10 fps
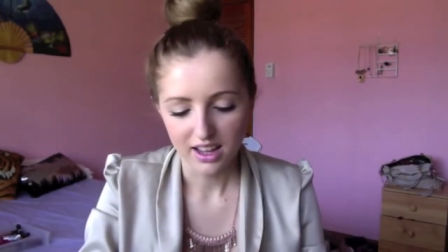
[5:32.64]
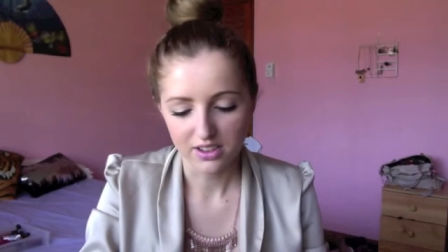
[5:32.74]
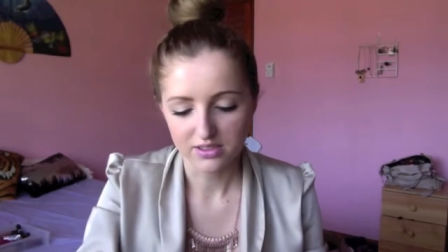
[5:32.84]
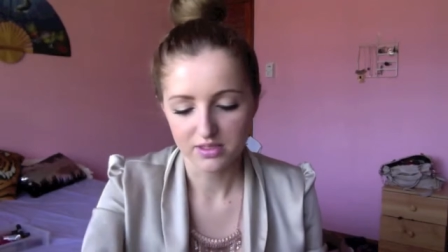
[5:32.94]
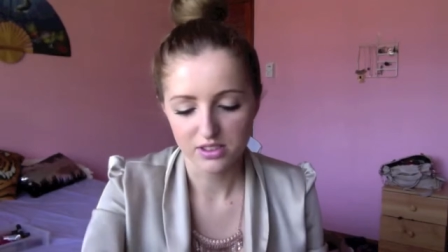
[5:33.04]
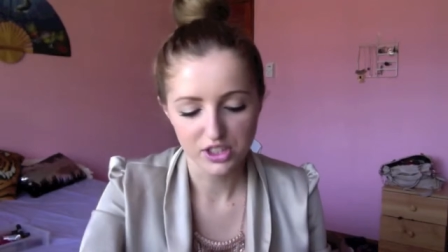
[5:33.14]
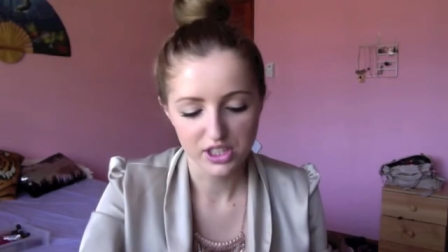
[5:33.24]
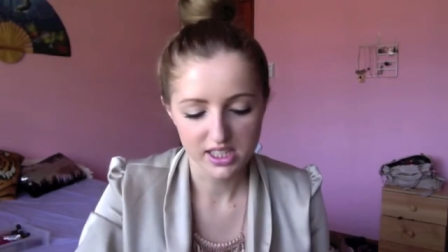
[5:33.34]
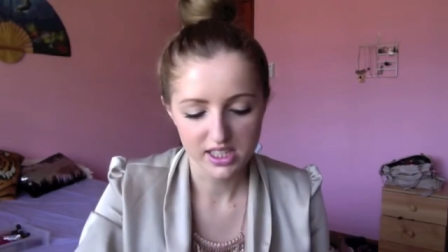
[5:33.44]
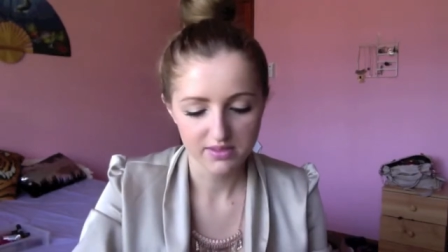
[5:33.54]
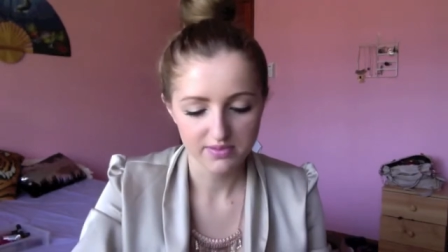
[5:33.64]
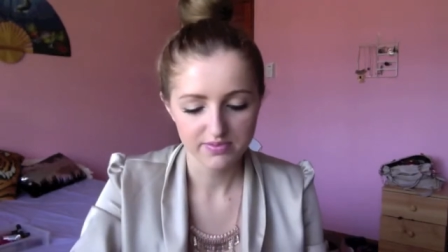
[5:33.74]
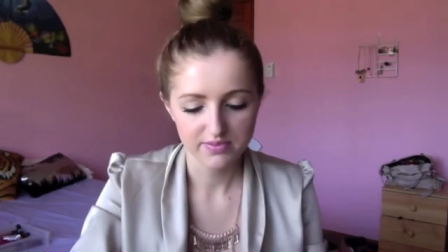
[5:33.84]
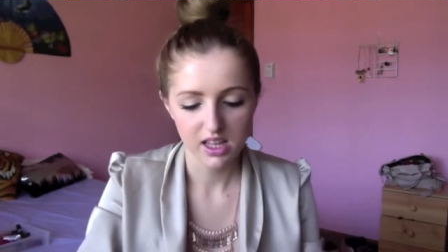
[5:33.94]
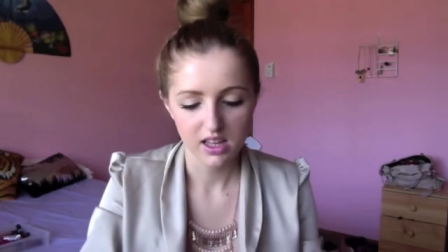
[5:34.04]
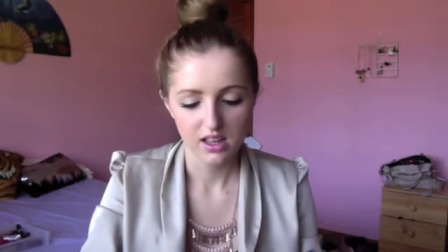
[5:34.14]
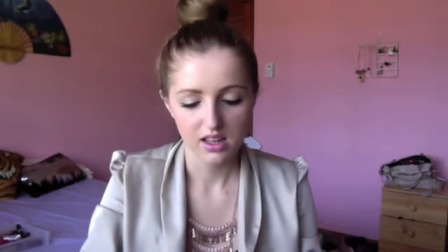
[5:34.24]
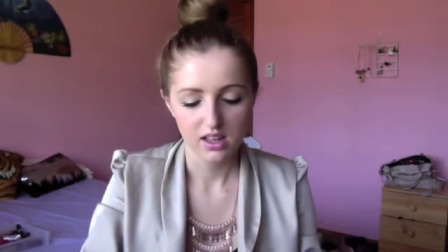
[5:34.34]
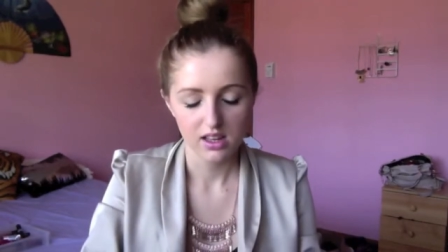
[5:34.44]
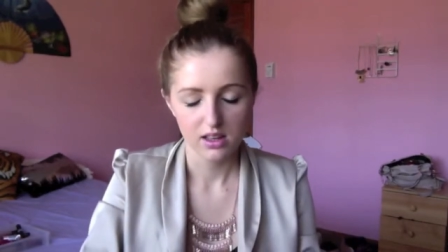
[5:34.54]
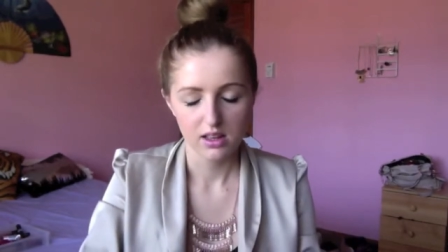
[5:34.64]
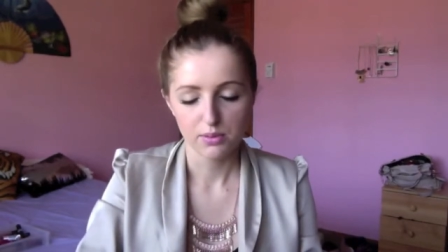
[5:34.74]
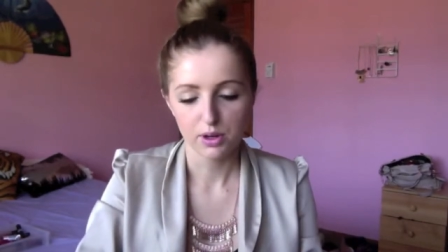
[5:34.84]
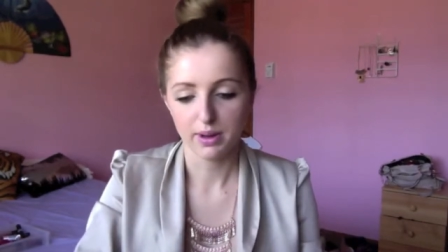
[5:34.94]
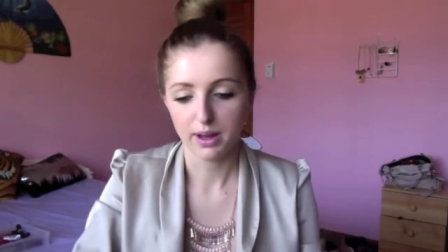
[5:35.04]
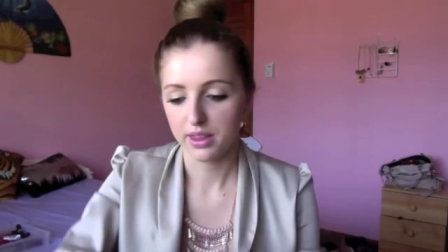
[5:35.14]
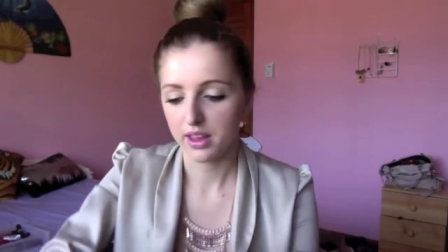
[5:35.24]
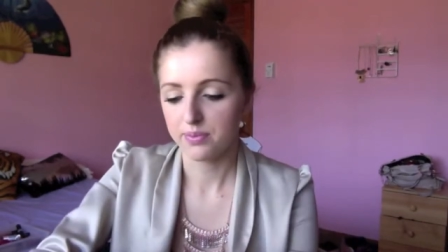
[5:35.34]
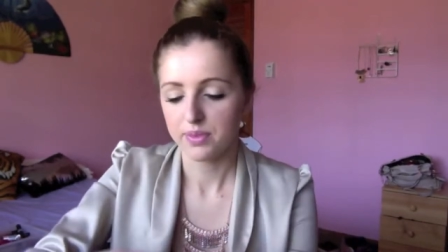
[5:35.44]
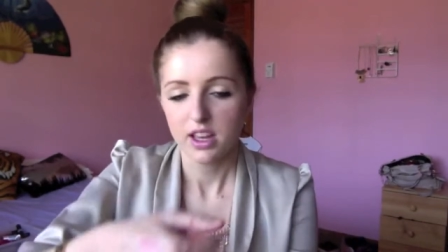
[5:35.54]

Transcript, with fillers: hang on I'll just put it back there